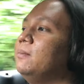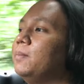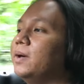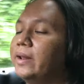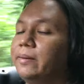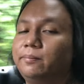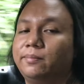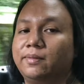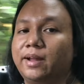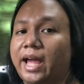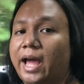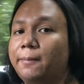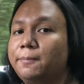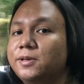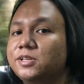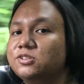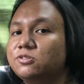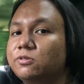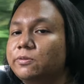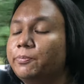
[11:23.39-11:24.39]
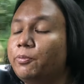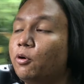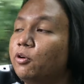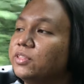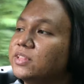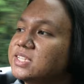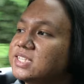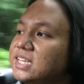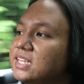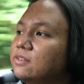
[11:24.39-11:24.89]
but I'm happy to
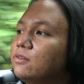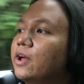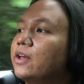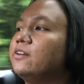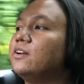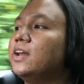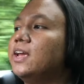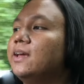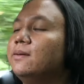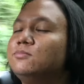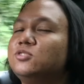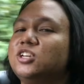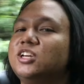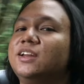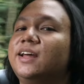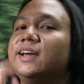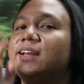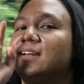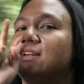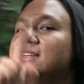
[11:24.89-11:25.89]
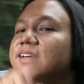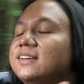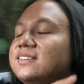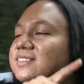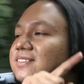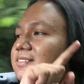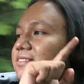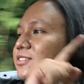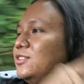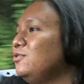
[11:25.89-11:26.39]
report the C300 AMG line
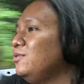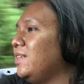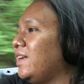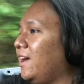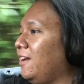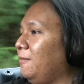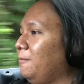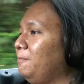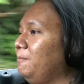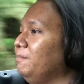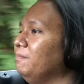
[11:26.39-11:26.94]
doesn't do that.